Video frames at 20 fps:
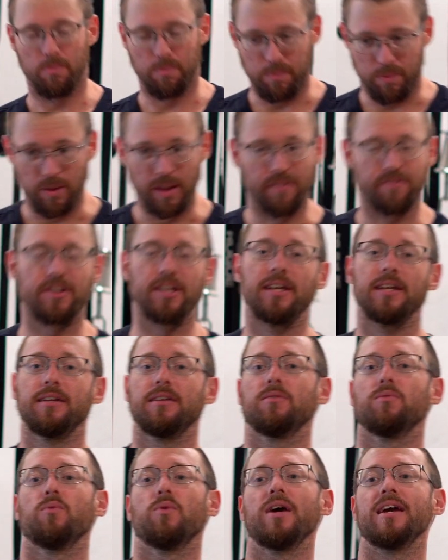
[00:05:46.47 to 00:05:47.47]

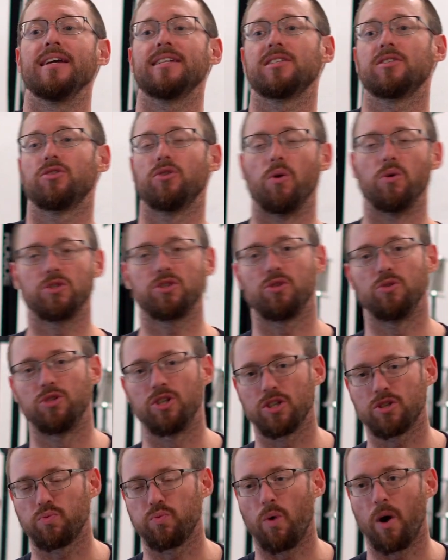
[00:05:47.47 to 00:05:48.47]
lifting weights, those who
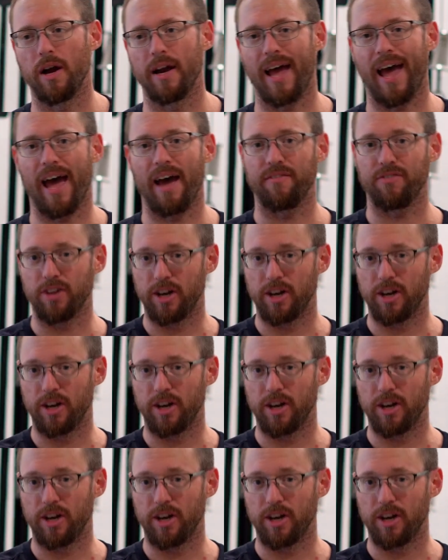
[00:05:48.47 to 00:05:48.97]
just want to have